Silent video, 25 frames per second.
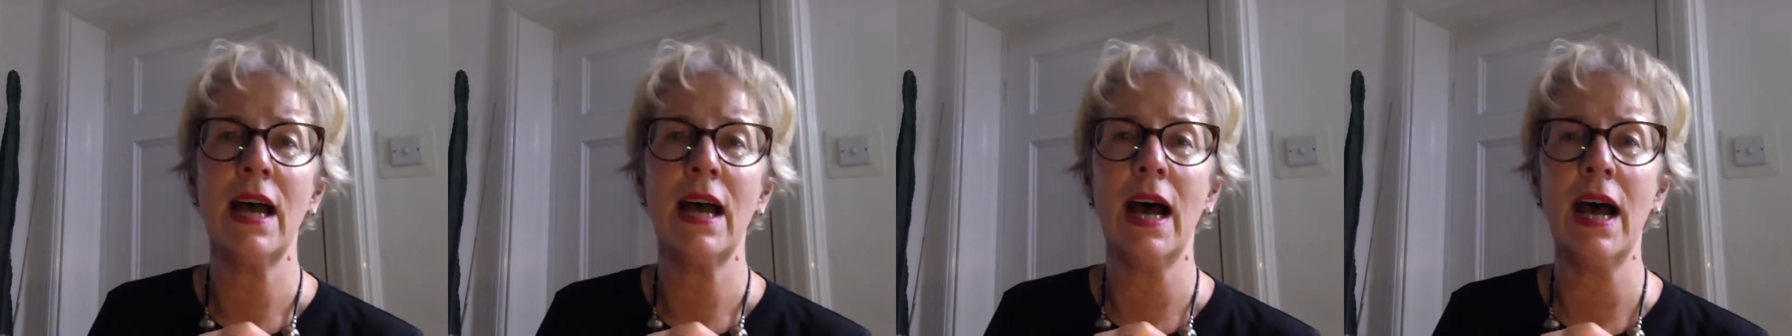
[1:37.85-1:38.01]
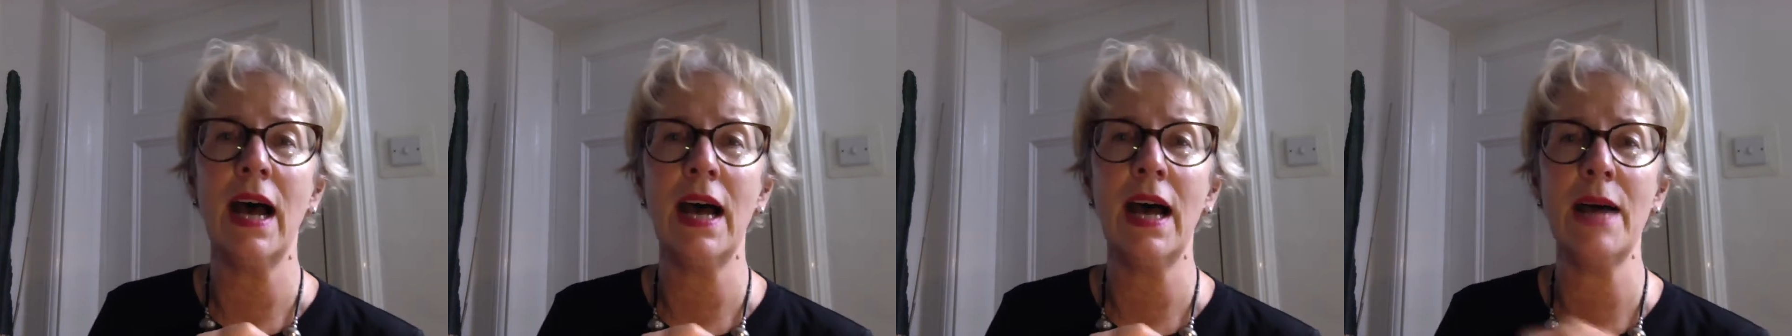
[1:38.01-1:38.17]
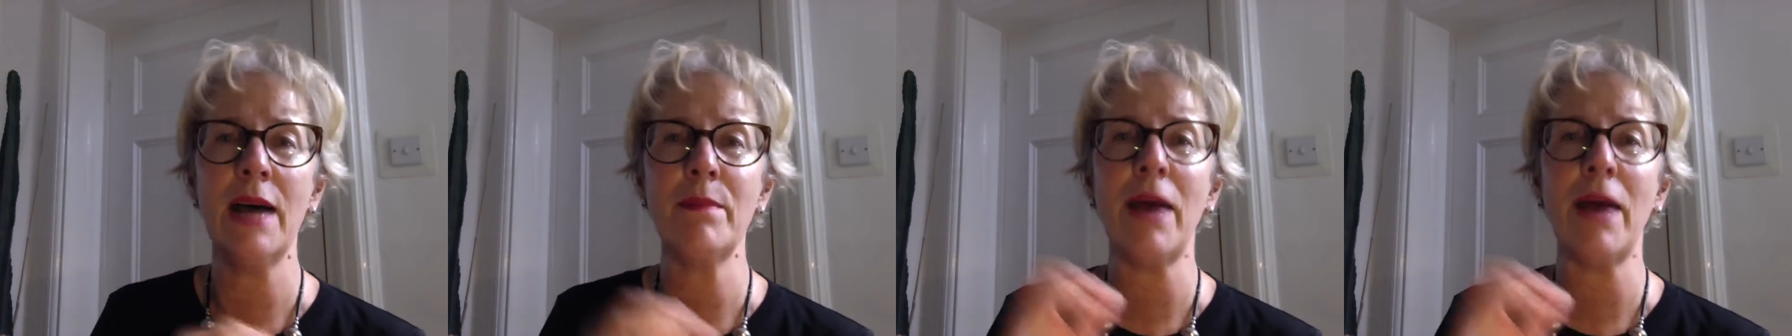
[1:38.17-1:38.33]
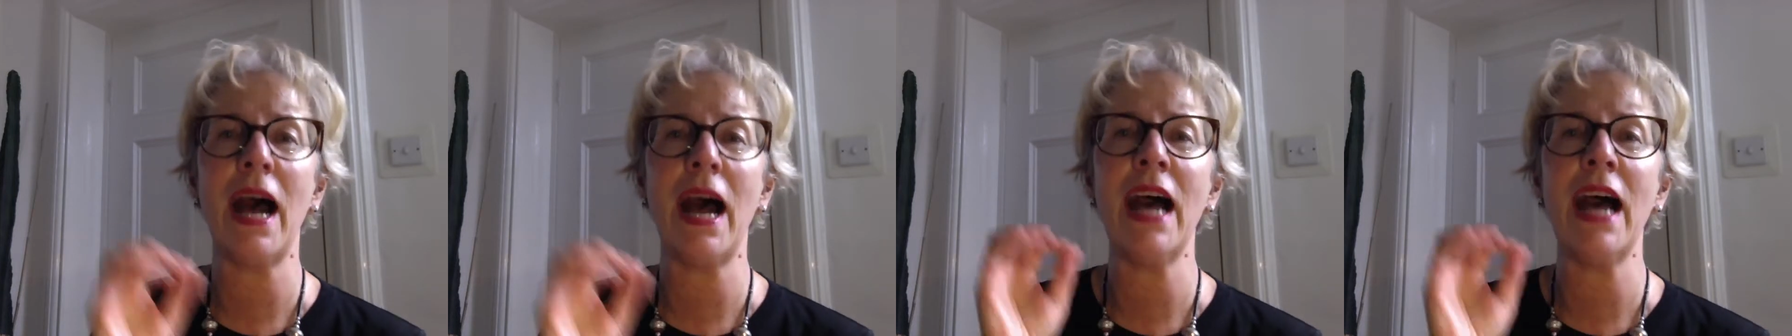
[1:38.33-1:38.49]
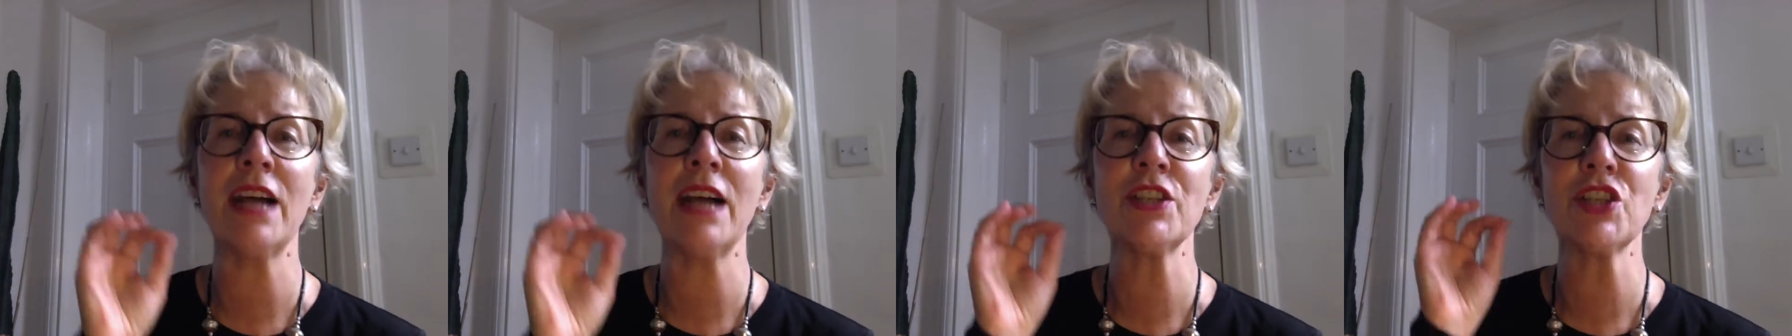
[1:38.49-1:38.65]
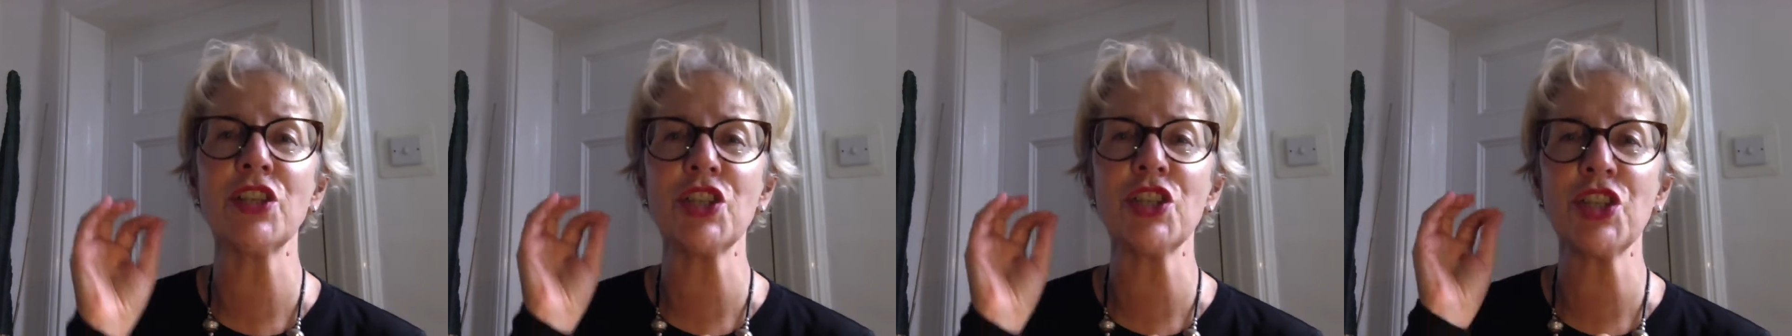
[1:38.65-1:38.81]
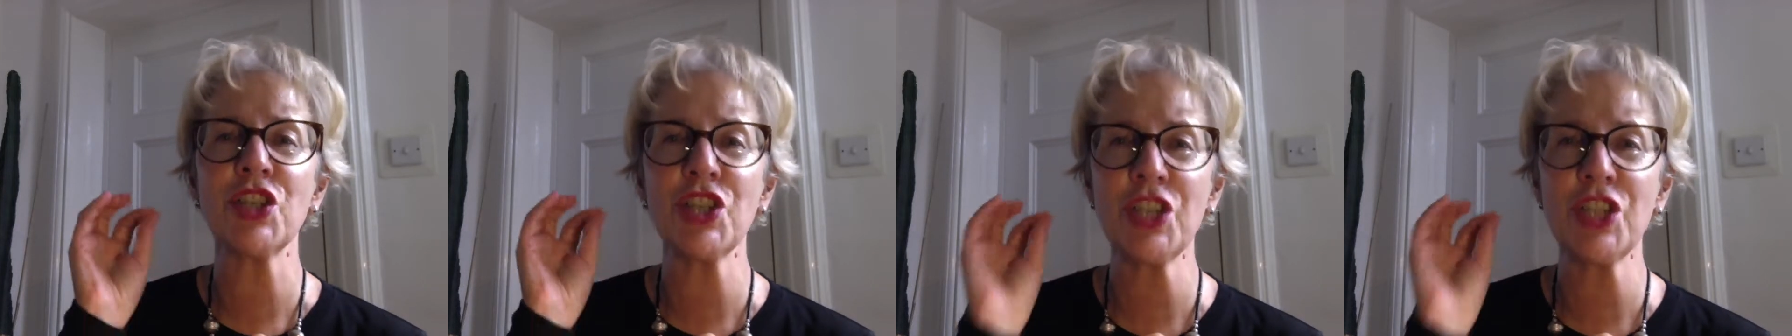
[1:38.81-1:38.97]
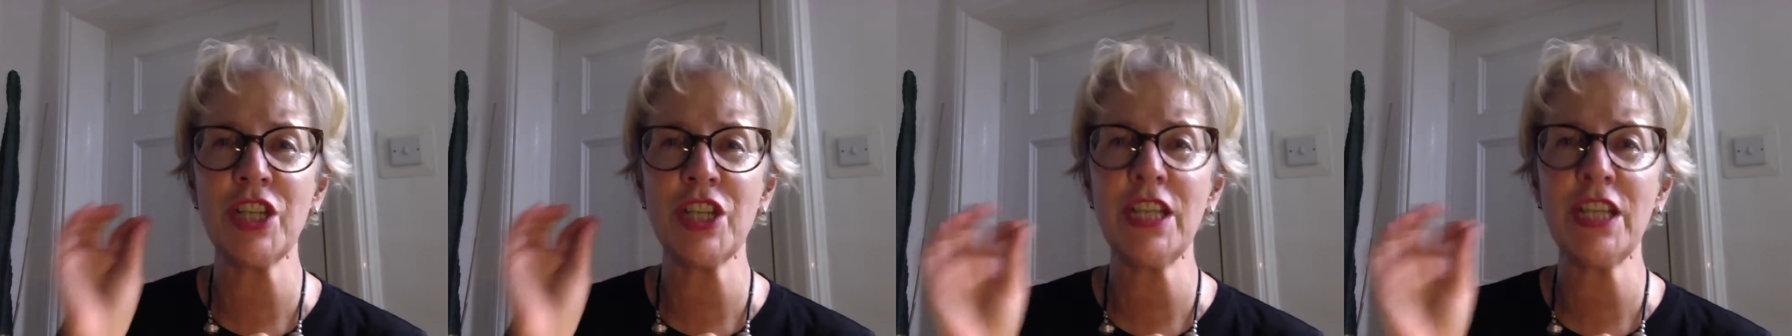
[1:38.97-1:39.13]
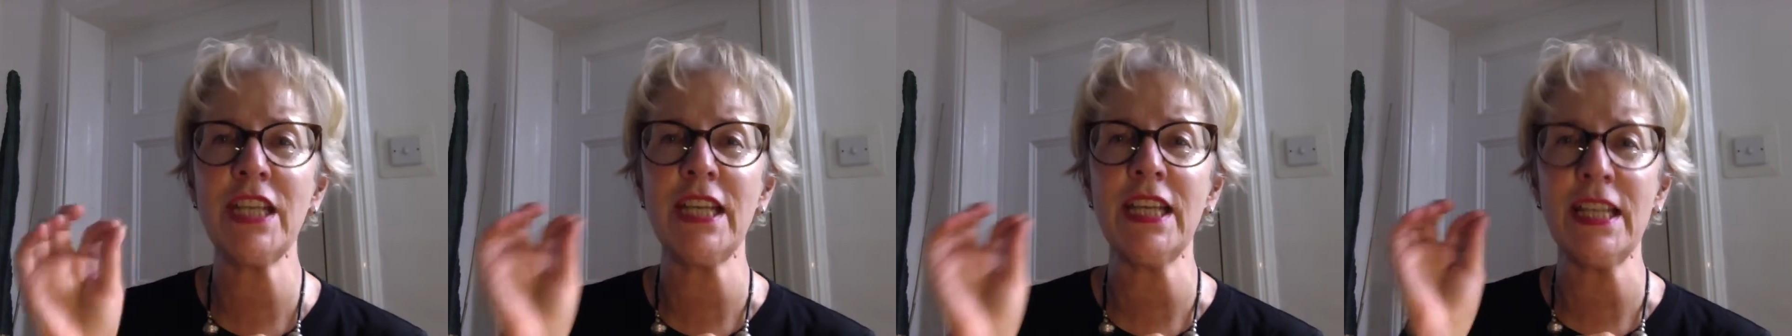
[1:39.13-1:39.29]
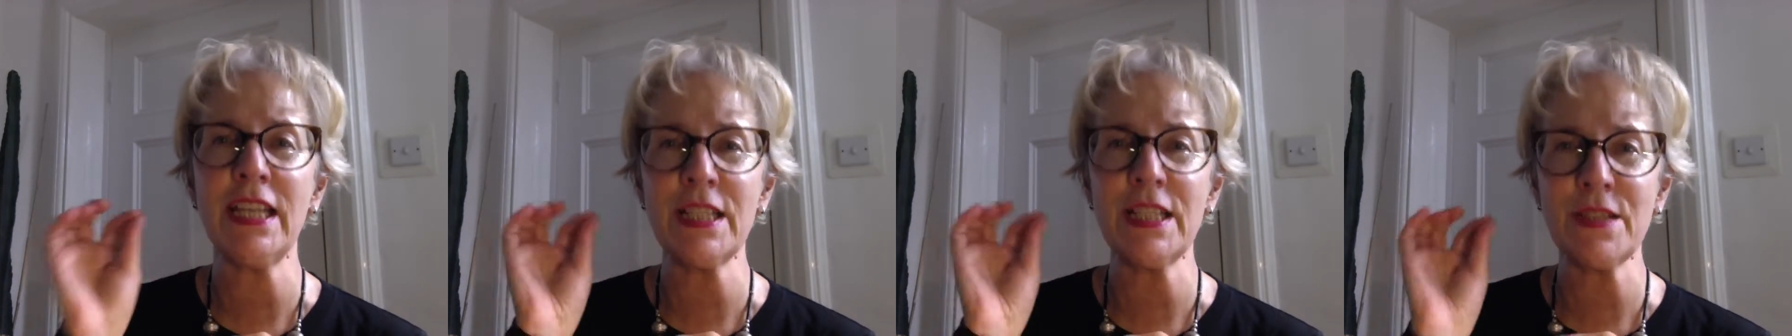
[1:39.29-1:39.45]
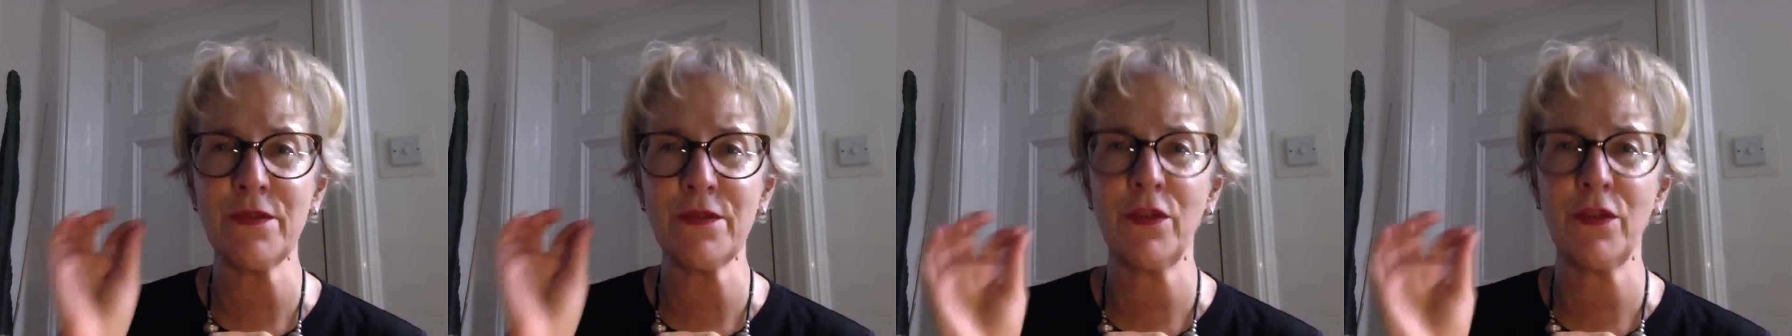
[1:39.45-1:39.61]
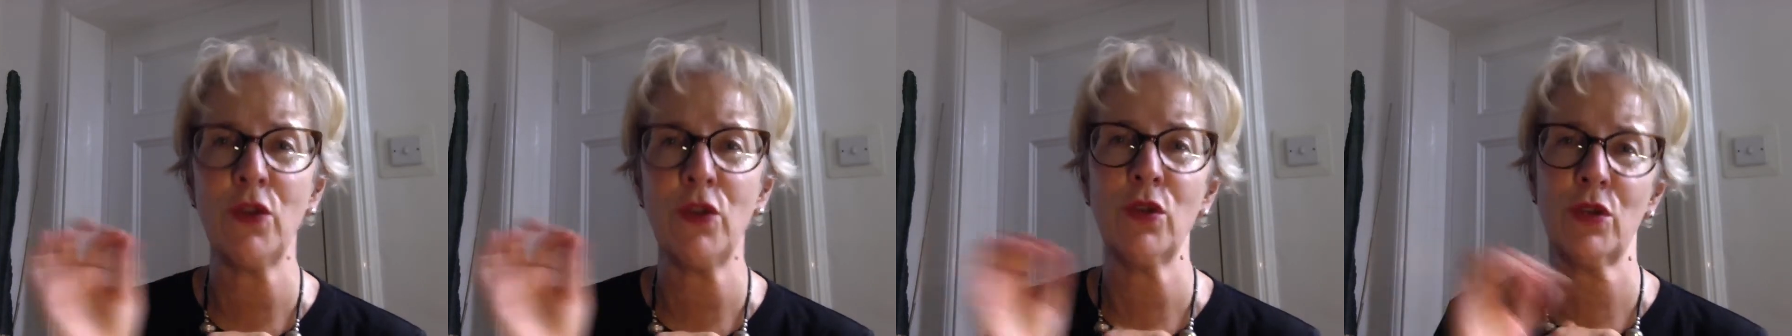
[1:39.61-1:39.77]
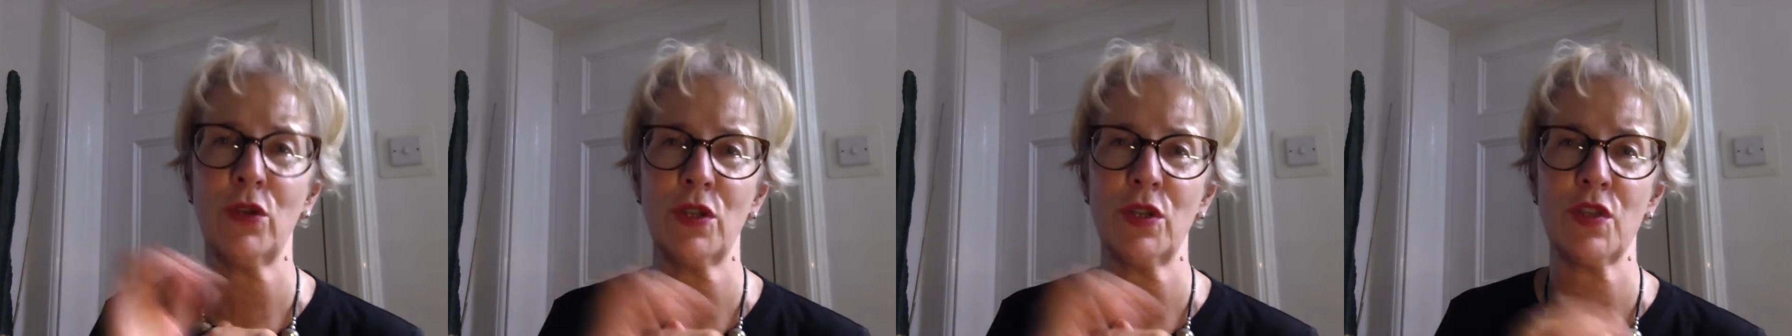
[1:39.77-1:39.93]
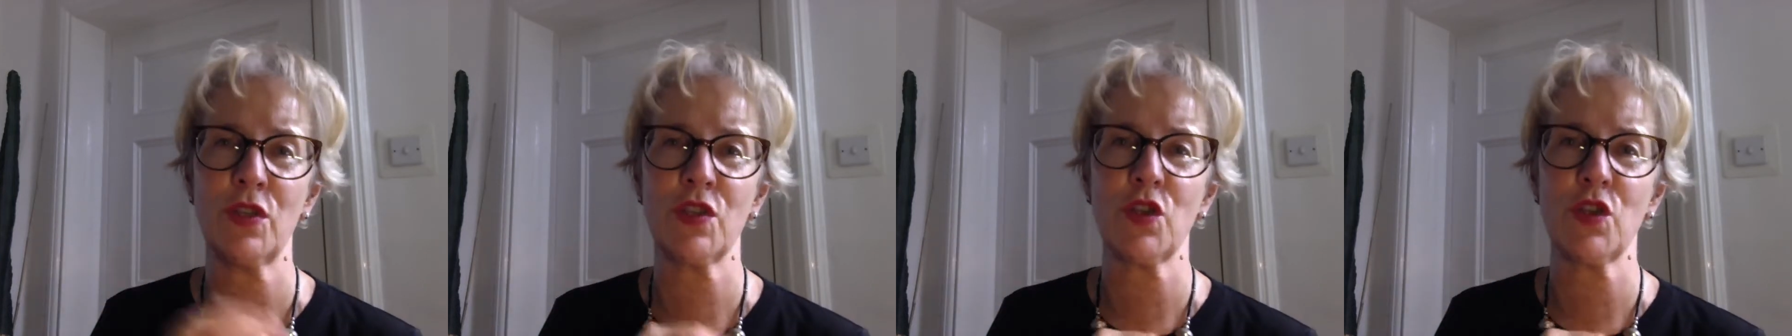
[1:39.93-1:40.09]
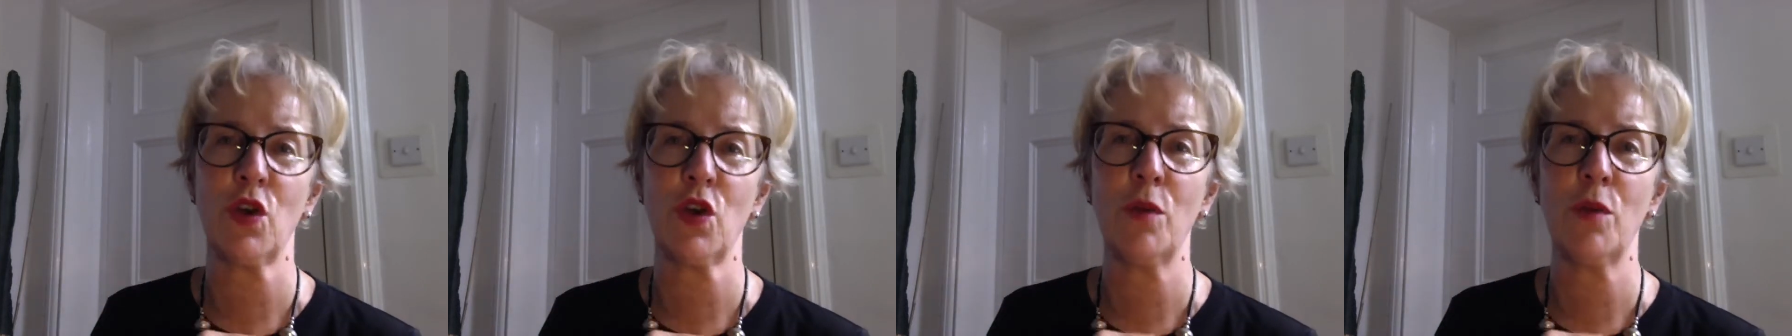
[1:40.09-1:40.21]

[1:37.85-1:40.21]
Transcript: um, and she is focused